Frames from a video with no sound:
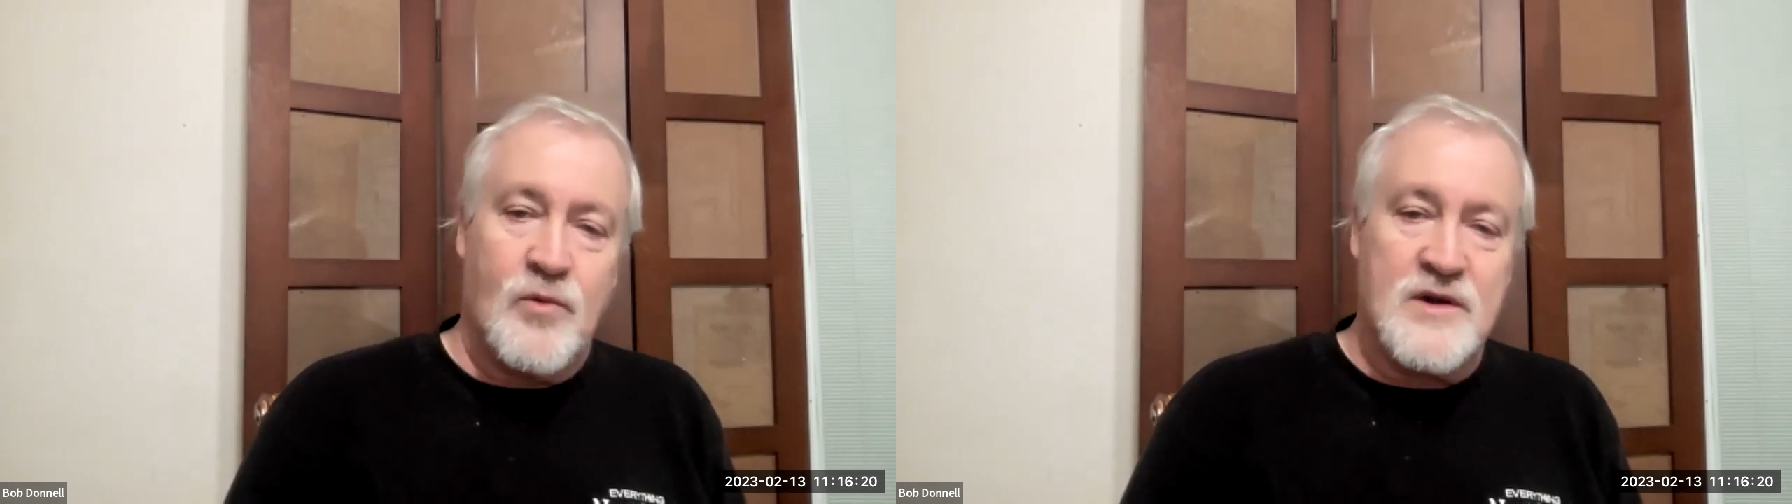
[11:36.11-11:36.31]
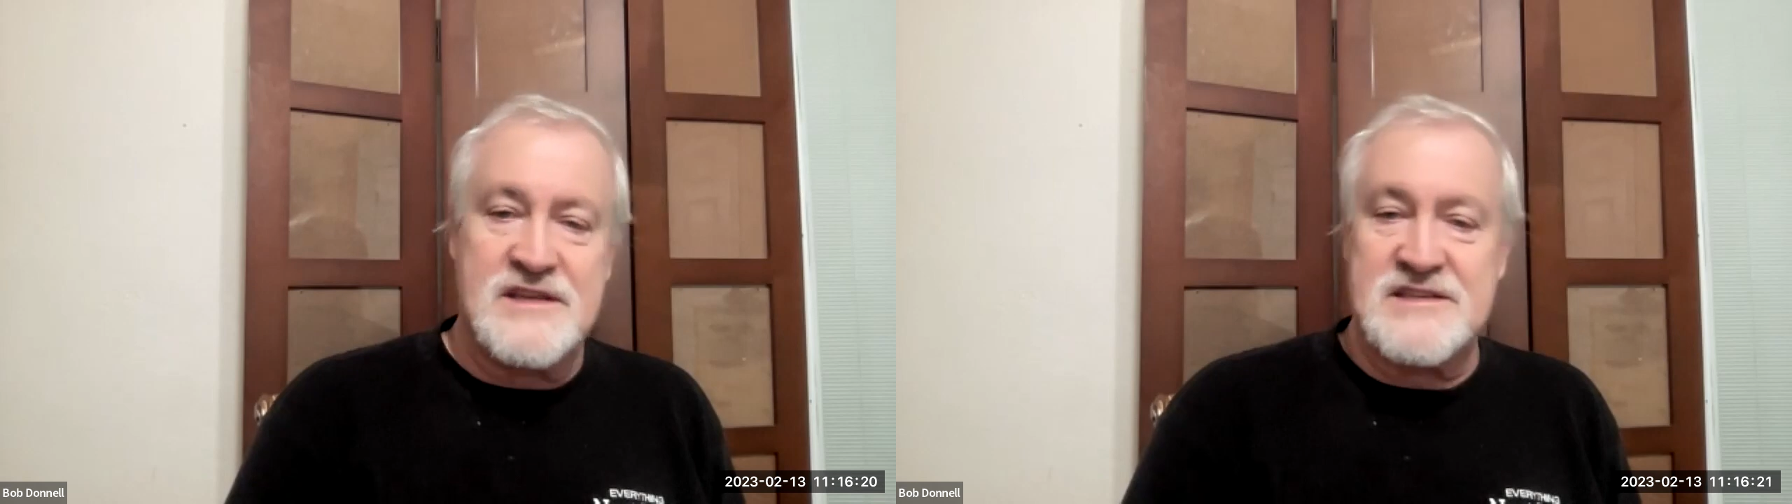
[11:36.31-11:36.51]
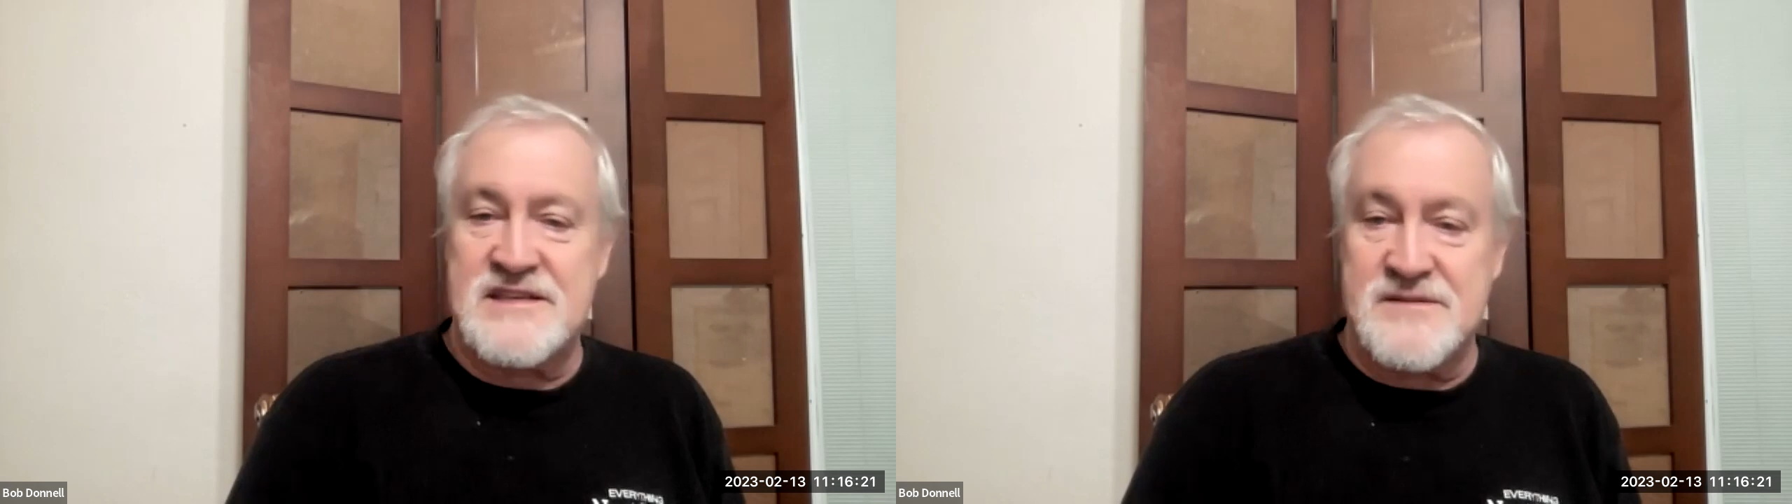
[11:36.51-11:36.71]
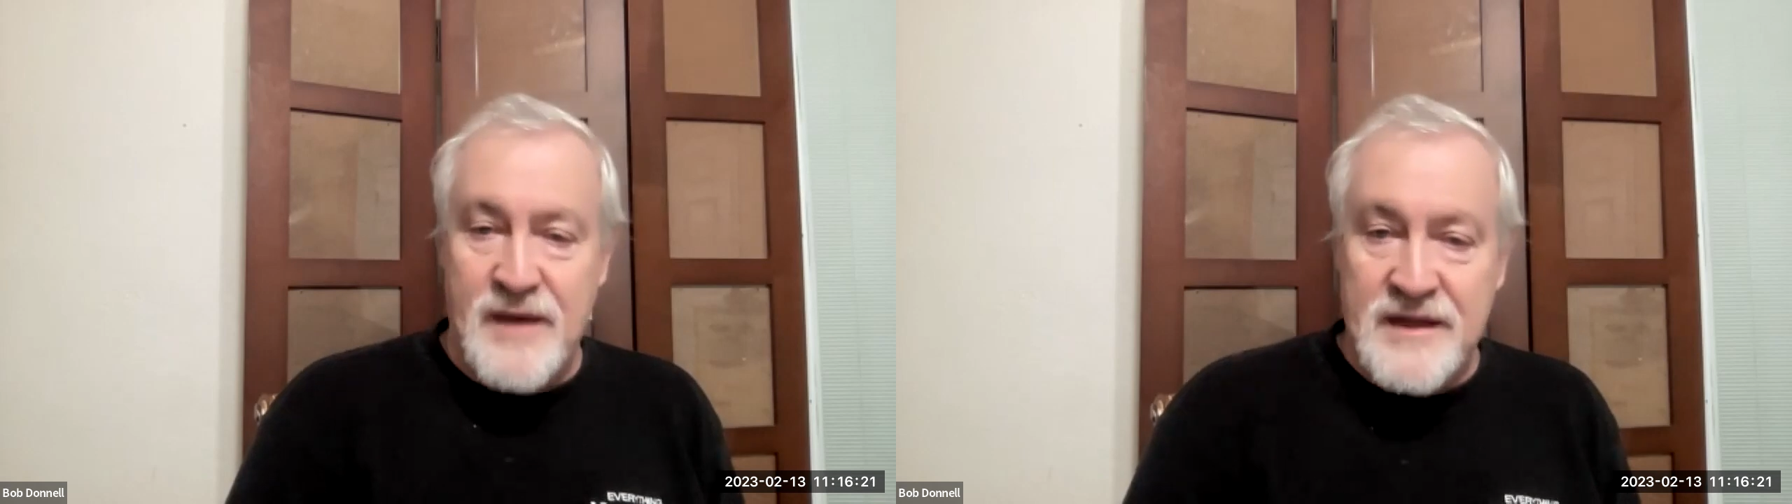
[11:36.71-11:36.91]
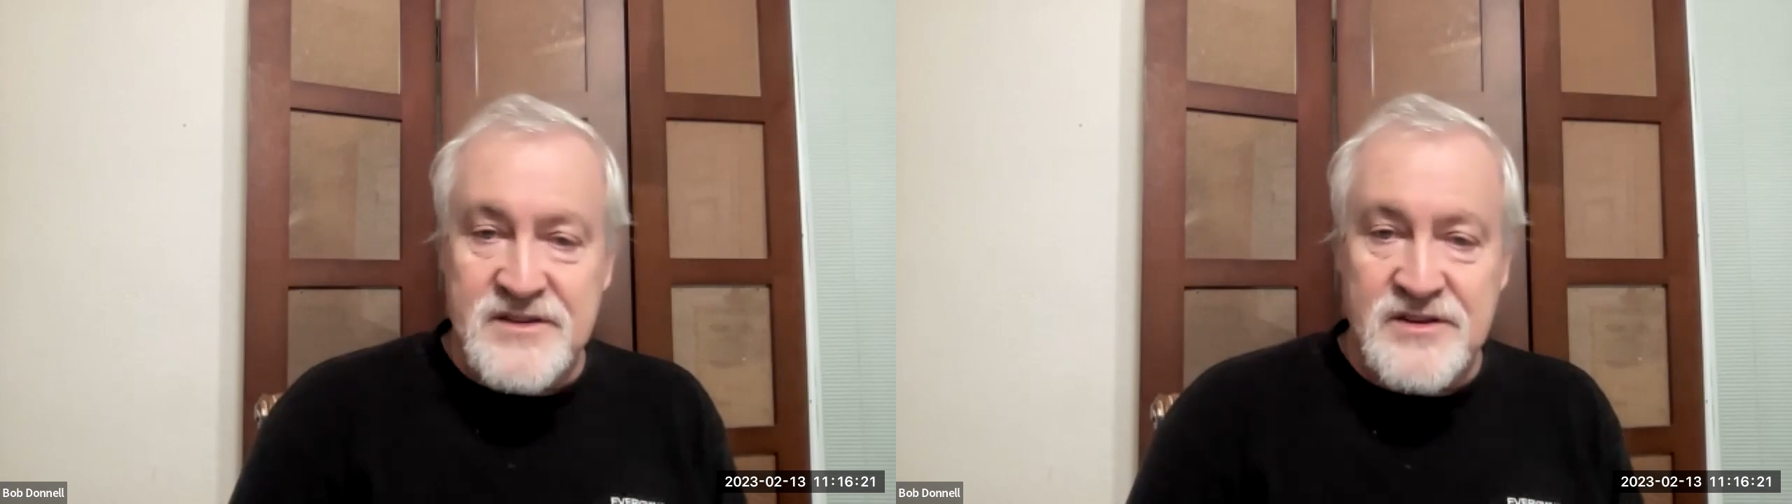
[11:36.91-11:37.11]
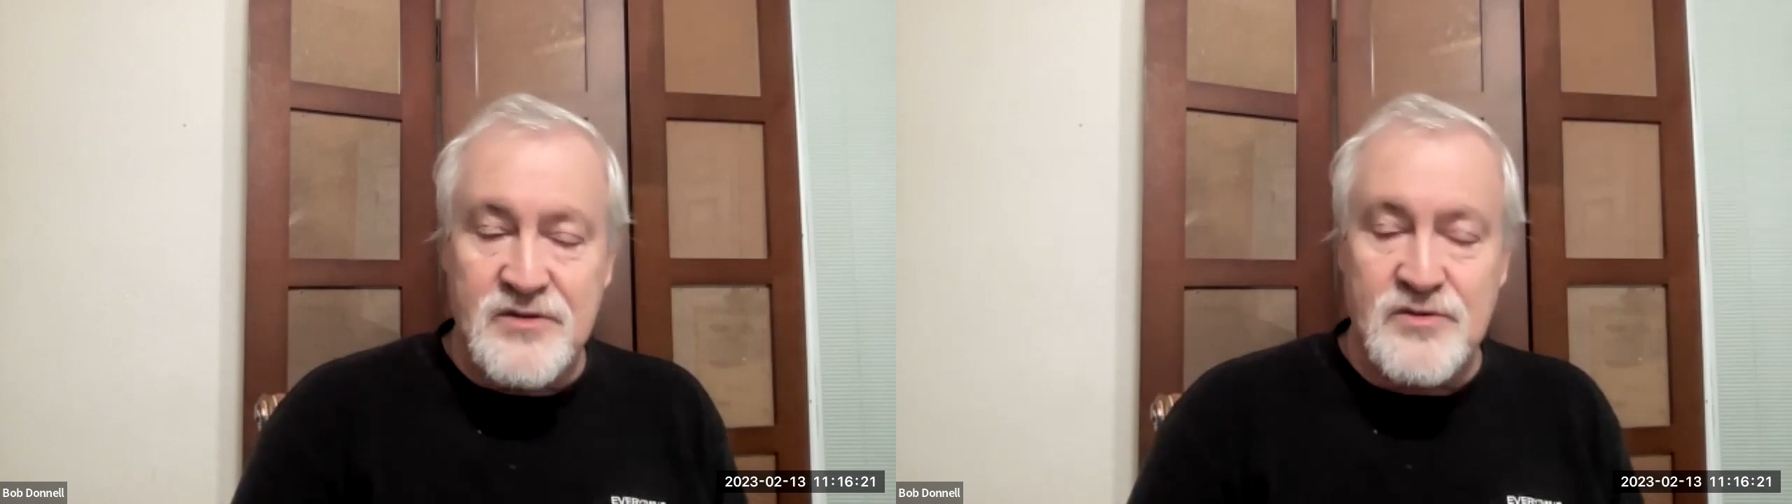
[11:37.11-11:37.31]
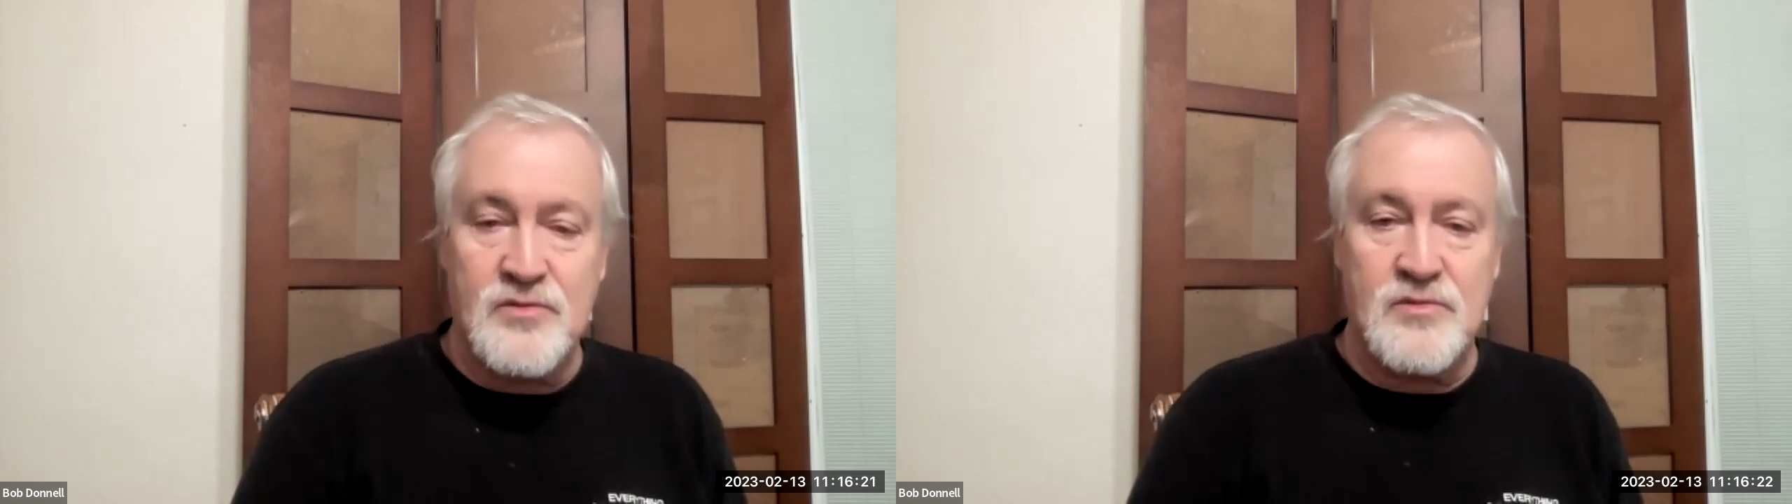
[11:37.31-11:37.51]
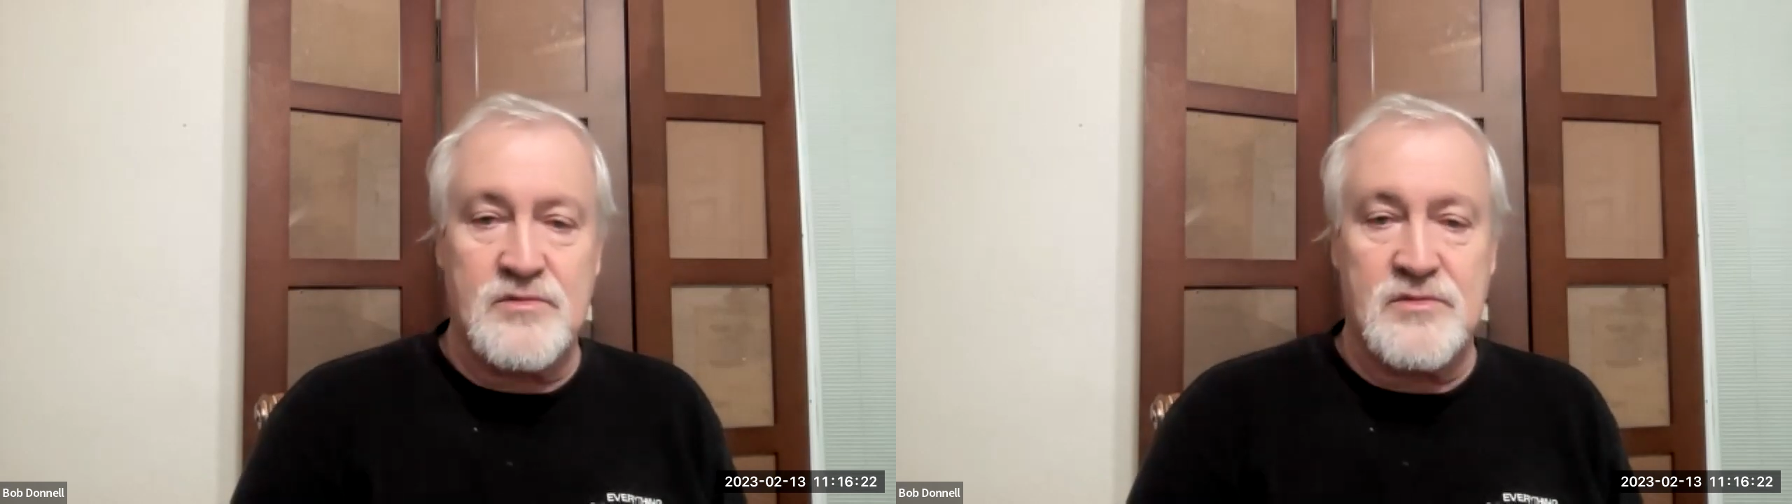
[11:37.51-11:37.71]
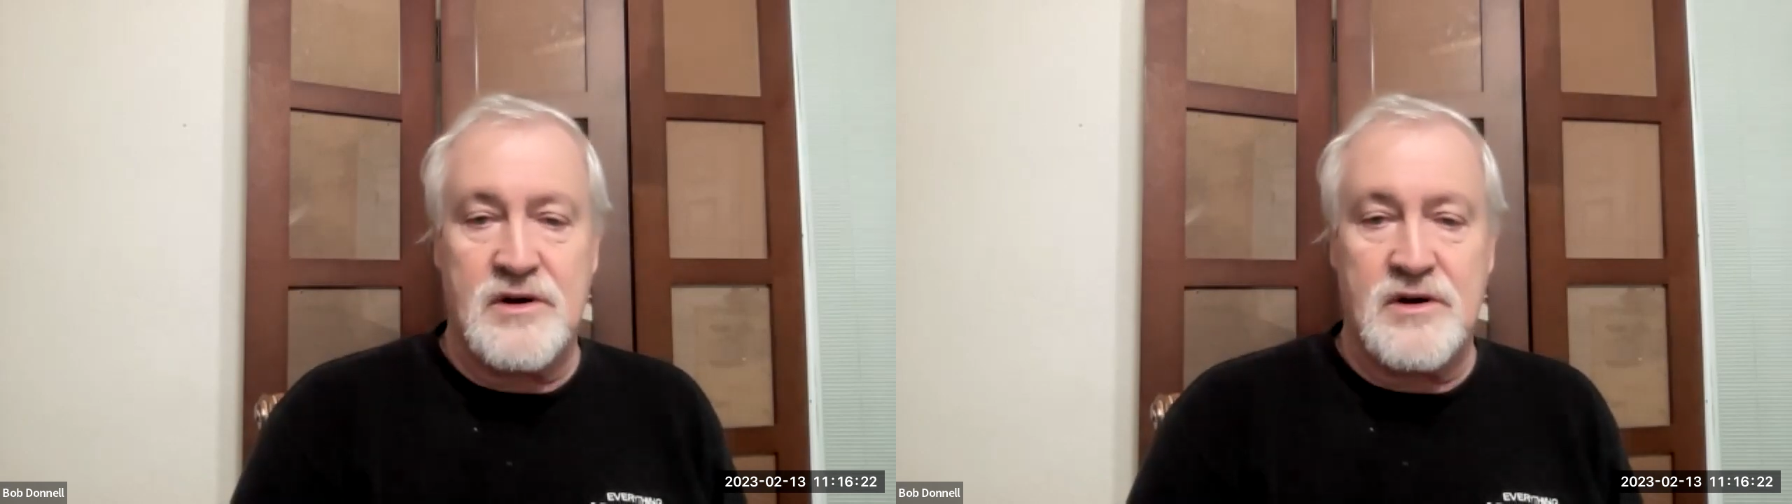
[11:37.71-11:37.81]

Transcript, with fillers: What this has meant to you,